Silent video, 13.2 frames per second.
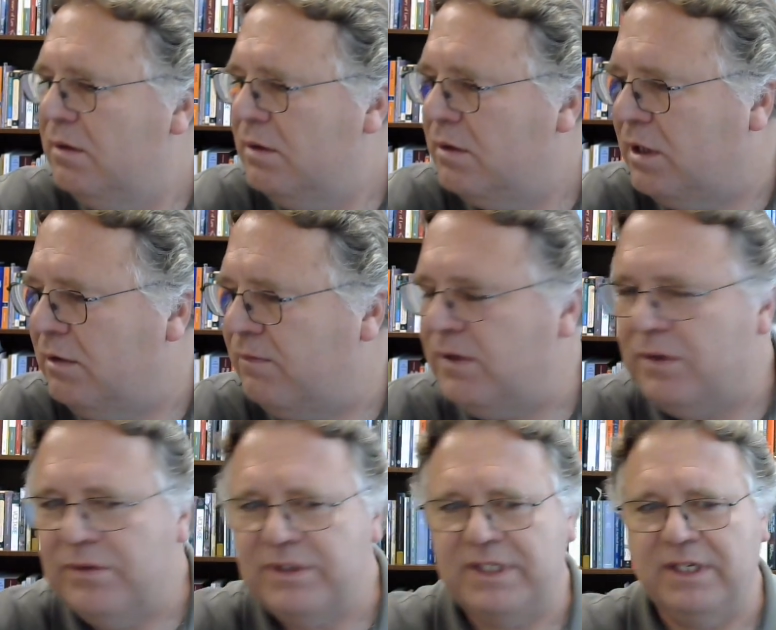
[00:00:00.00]

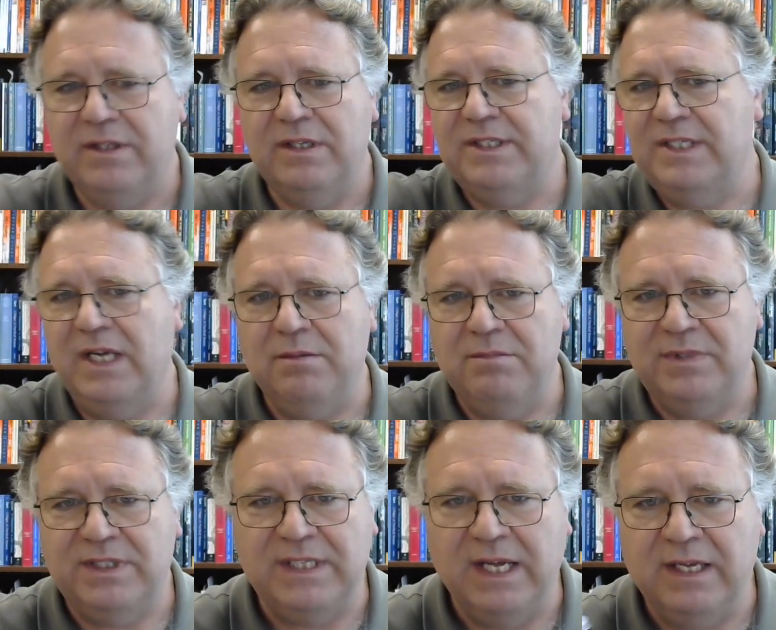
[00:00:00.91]
confused in the same
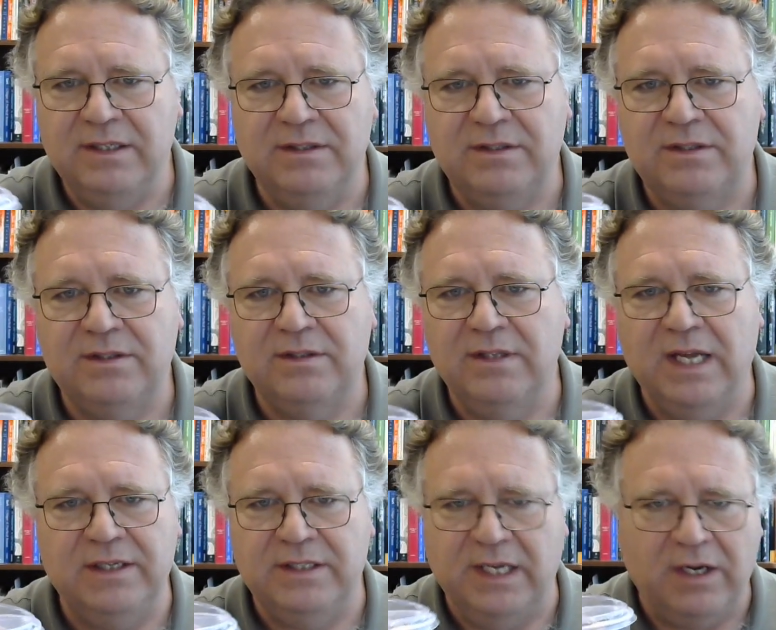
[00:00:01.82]
sense
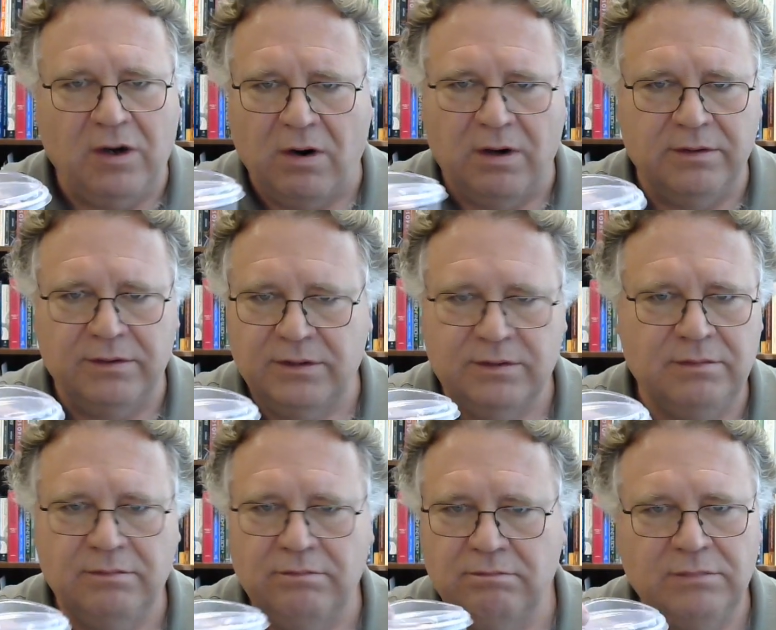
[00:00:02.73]
that Descartes
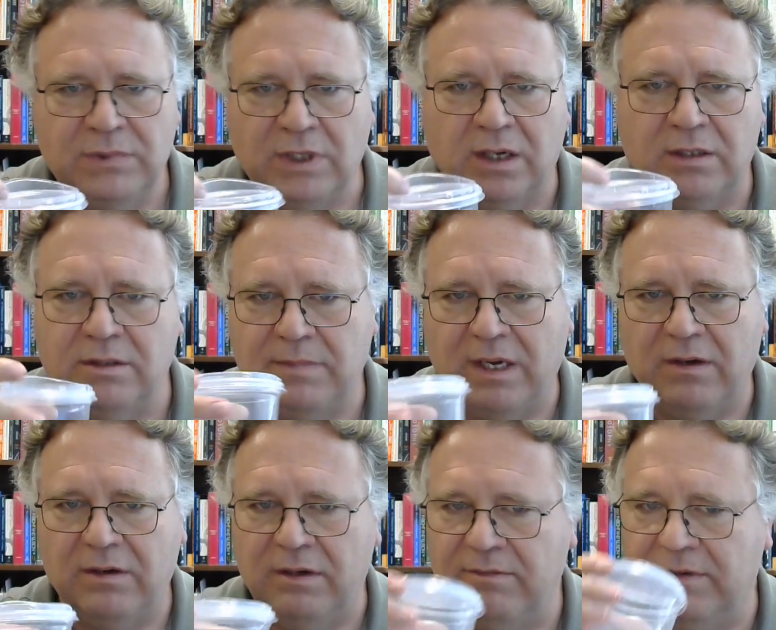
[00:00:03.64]
talked about
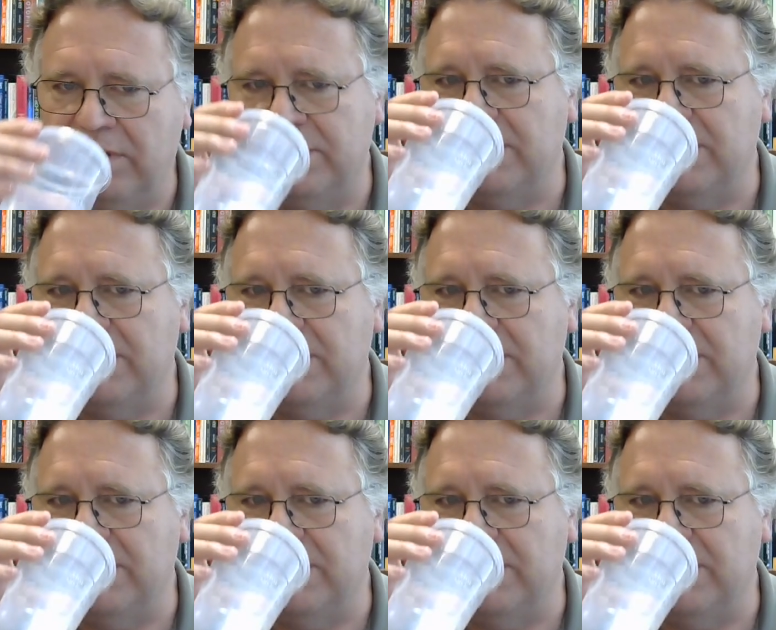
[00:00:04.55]
confused